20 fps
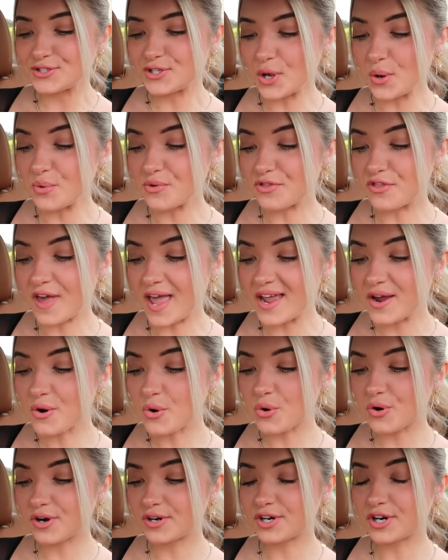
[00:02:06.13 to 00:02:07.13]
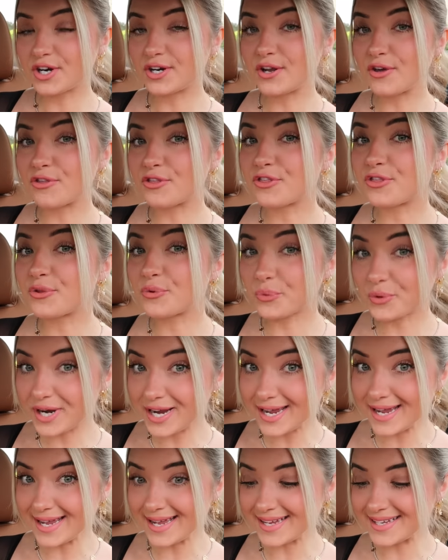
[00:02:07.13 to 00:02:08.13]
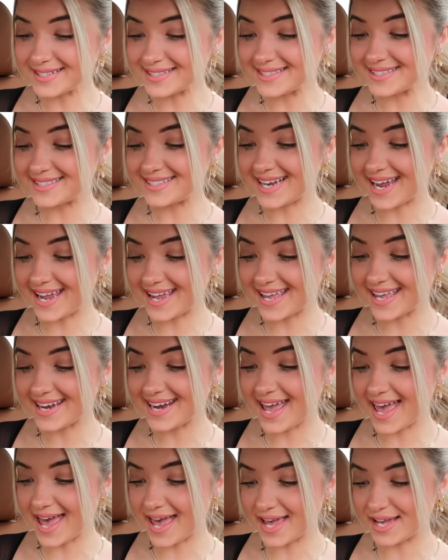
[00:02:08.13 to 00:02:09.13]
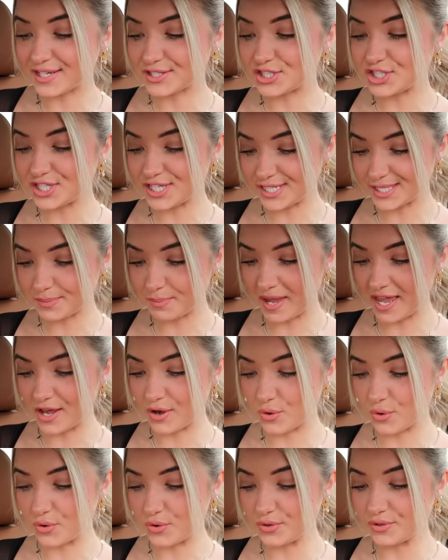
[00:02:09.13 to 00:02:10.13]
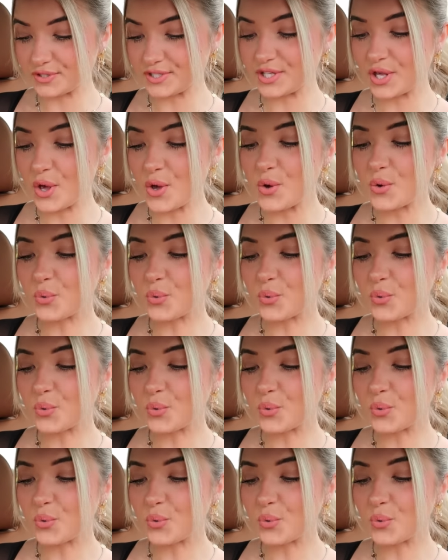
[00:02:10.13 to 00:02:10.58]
So they ordered 3 steak and egg cheese bagels,